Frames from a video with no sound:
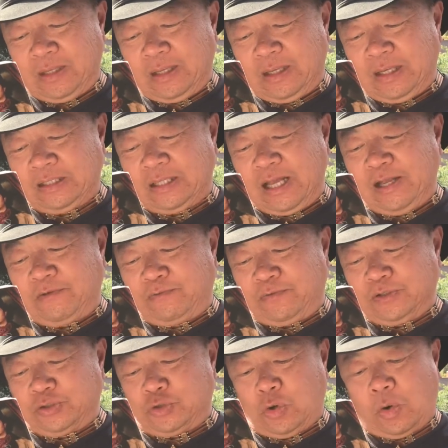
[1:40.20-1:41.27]
an 8
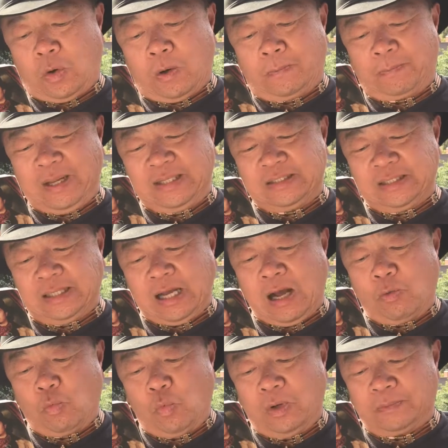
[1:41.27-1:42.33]
foot tall painting
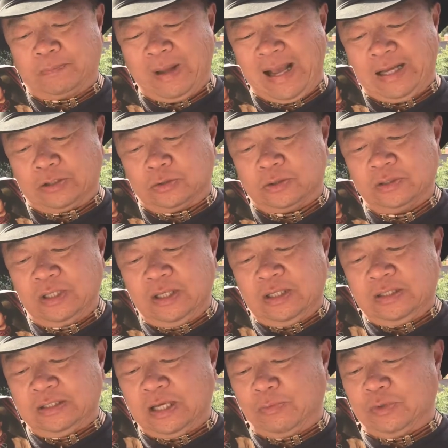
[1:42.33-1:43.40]
on wood panel
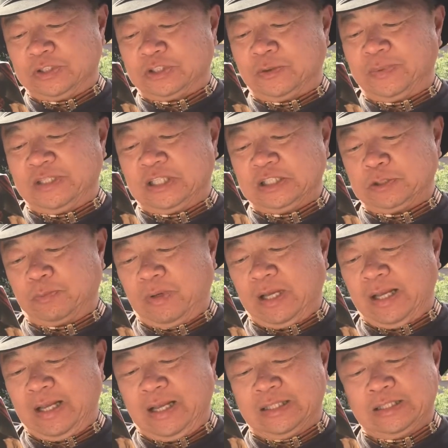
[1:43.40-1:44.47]
that was to be
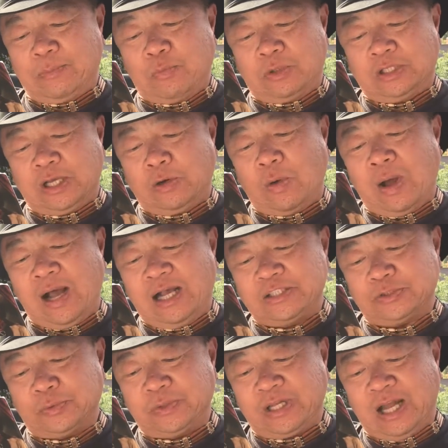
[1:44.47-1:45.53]
displayed in the Mauna Loa High
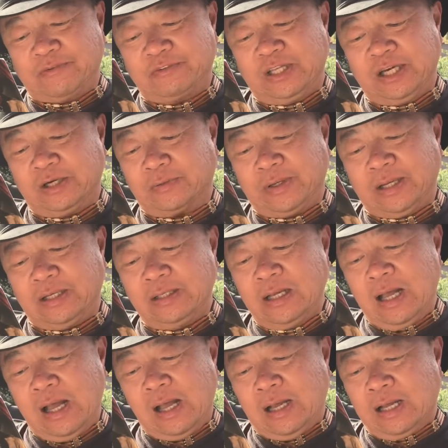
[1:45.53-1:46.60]
School cafeteria,
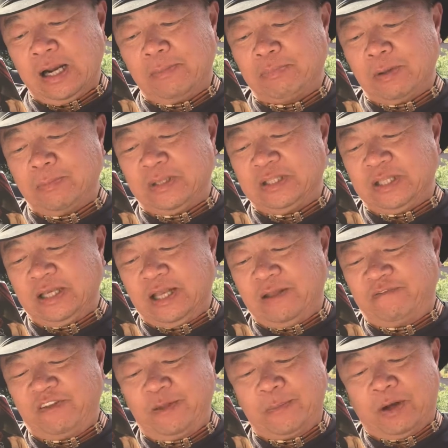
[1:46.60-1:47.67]
complementing a
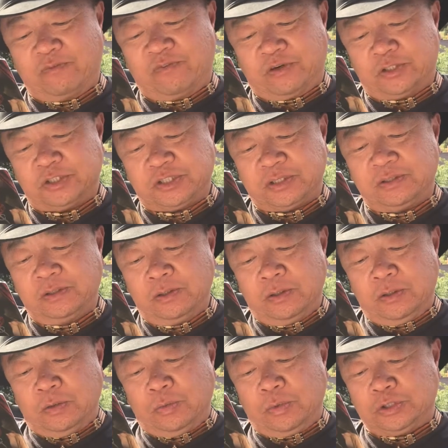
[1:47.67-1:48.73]
female version
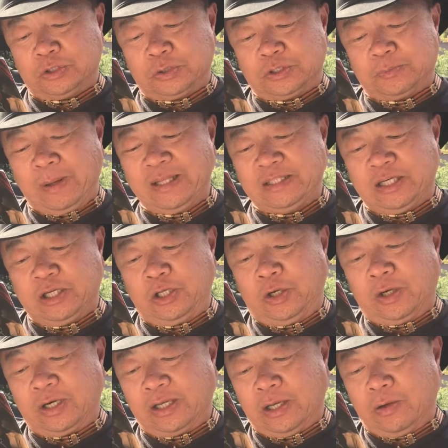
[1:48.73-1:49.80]
which was painted a
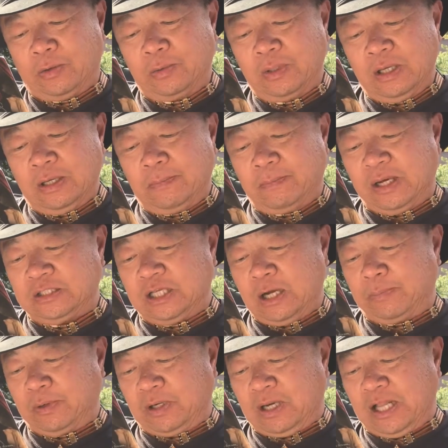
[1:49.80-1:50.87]
year ago by an
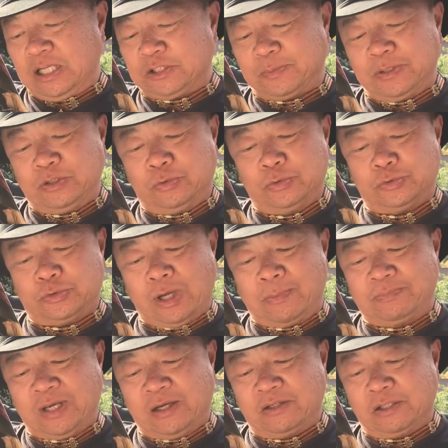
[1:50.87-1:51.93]
upperclassman who
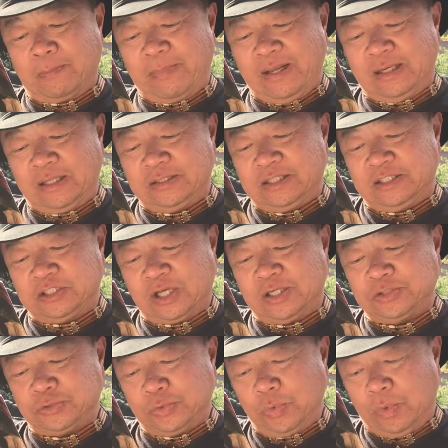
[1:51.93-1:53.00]
dropped out of the Mainland Design
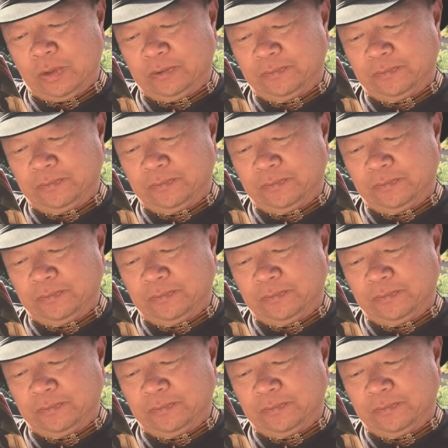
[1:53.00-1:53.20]
School.